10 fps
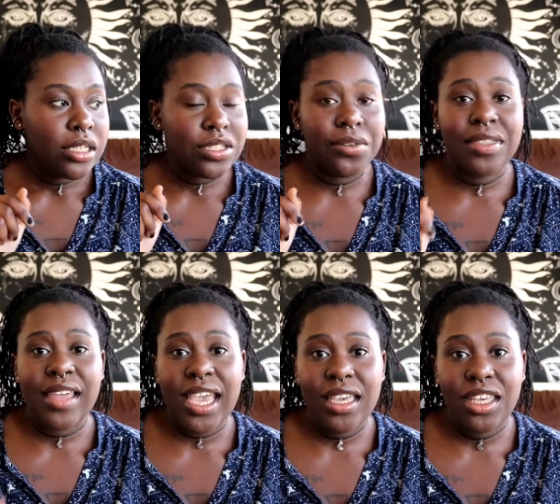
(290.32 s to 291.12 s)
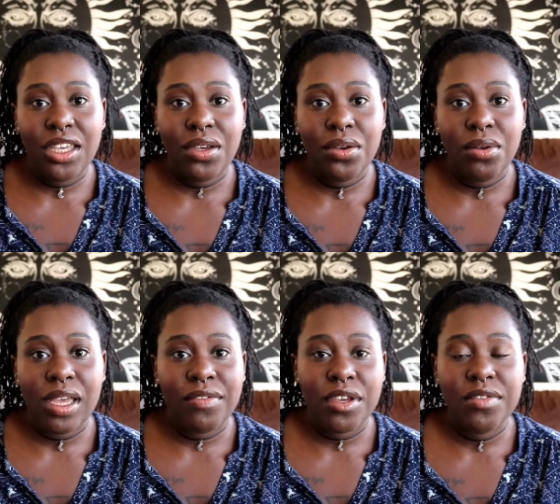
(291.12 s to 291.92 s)
So thank you.
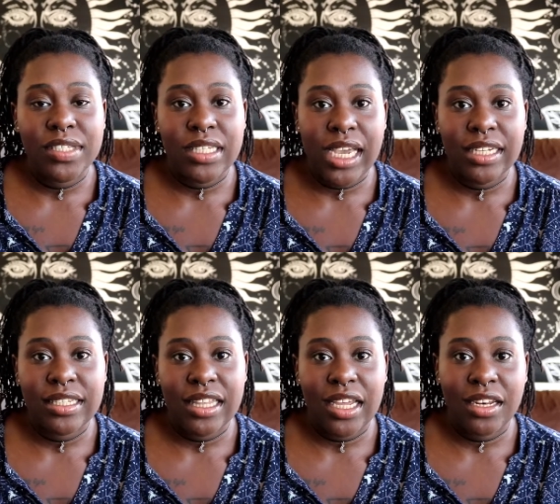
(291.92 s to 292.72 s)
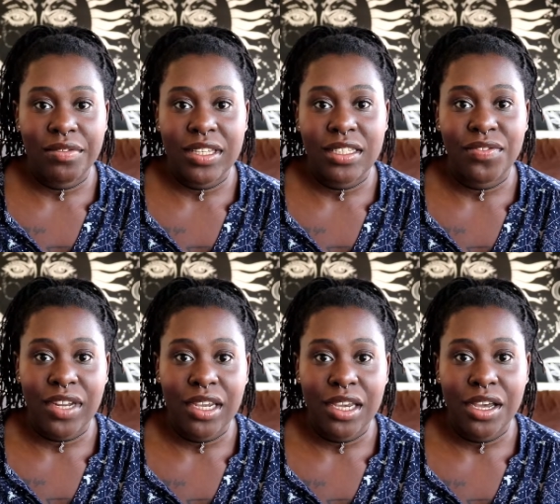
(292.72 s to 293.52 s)
If you've stayed to the end of this
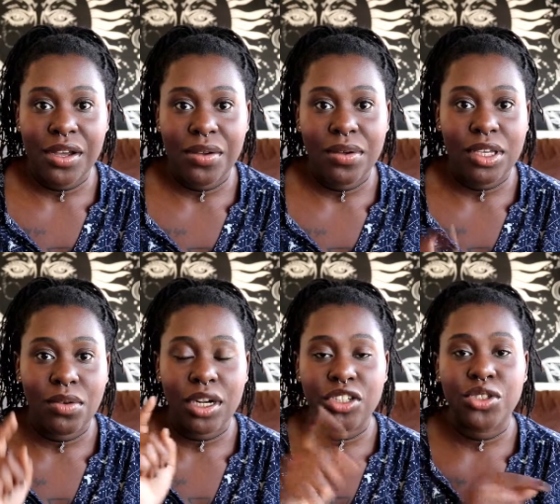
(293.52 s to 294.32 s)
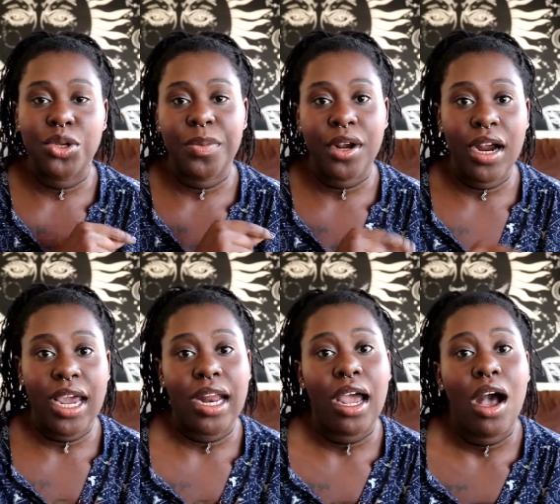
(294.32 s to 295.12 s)
video, you are a trooper
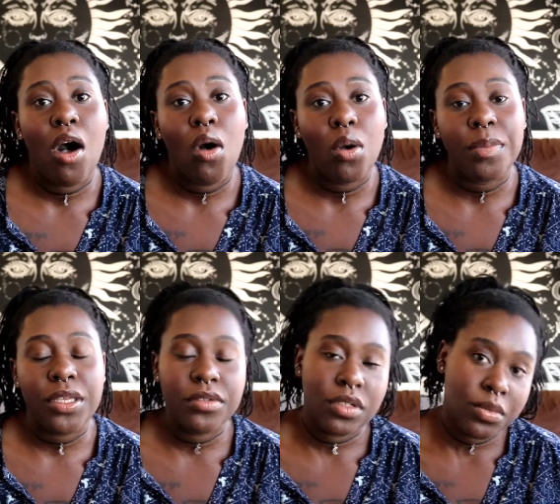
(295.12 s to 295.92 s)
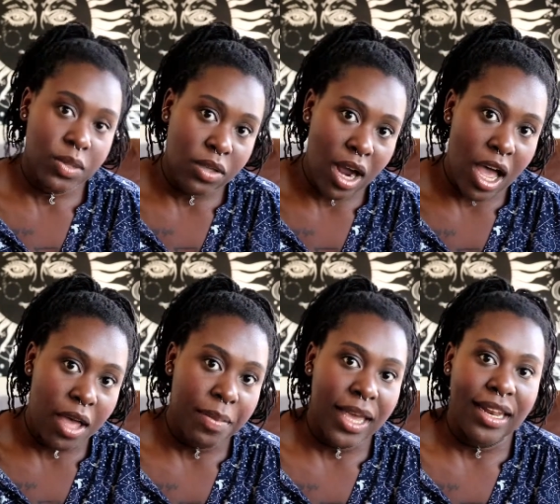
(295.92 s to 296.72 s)
and I hope you
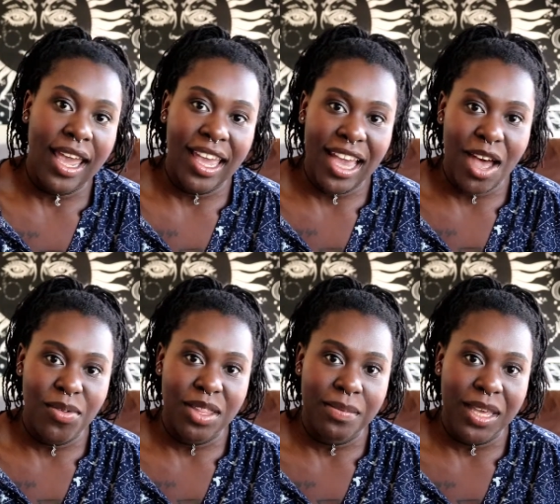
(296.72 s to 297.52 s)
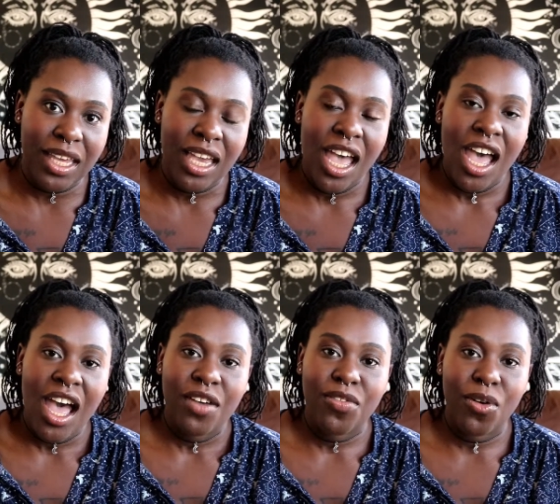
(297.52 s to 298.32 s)
subscribe and hang out with me
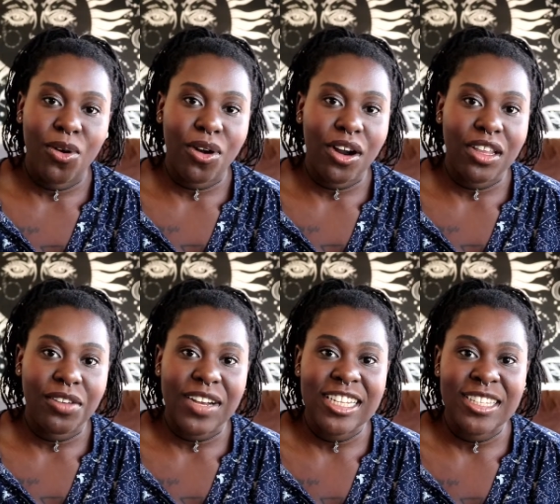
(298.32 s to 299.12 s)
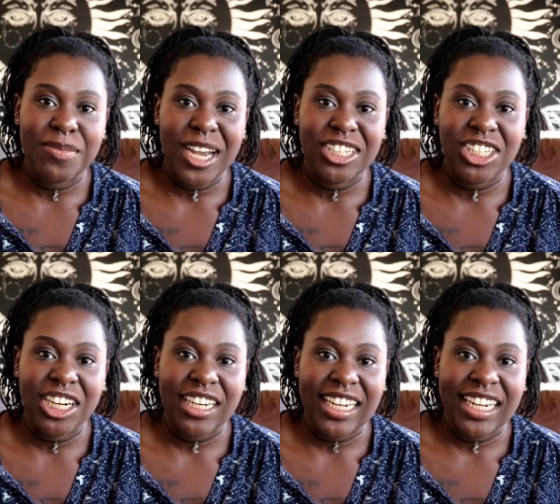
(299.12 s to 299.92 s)
for the rest of my
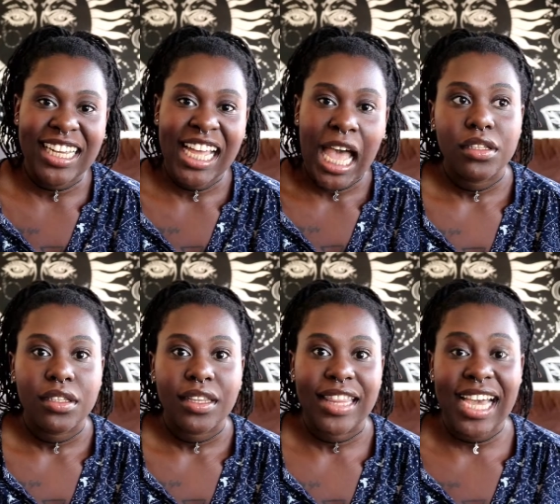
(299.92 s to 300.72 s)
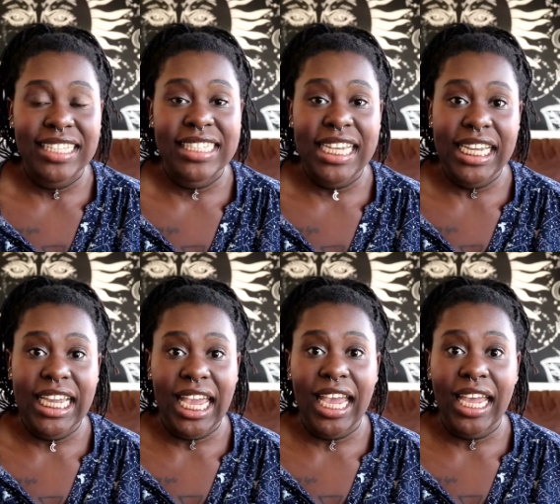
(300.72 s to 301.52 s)
journey. That's it
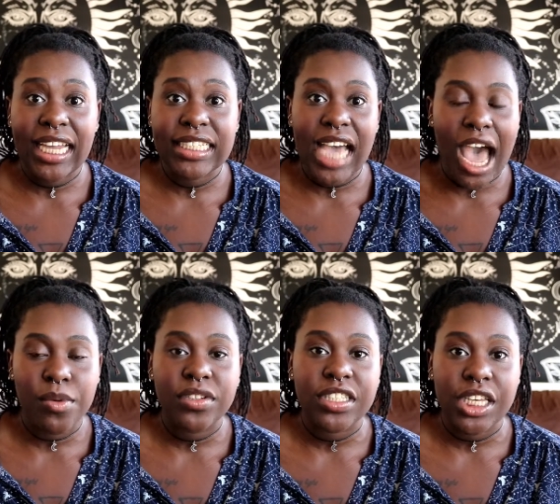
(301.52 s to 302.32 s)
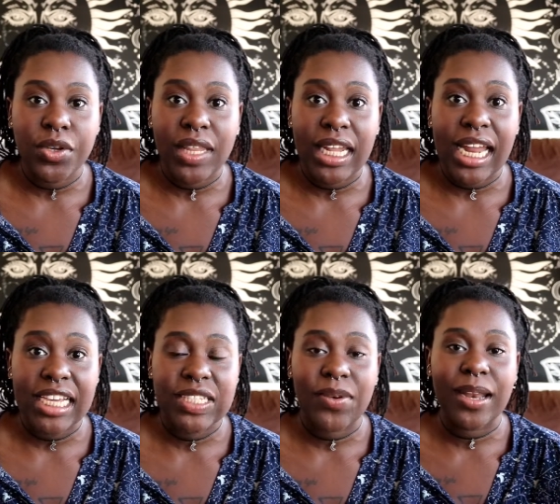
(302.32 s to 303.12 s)
and I will see you in the
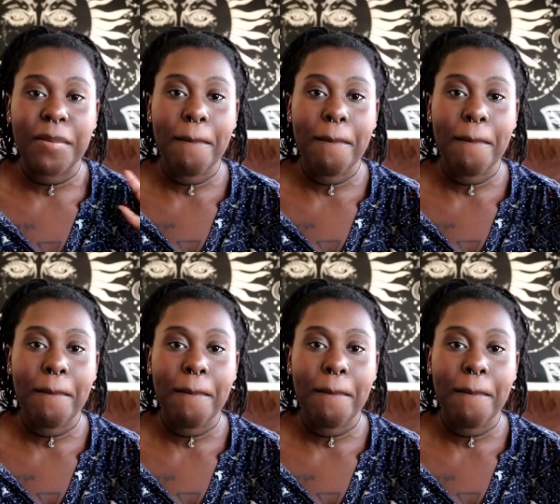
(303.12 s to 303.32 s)
next one.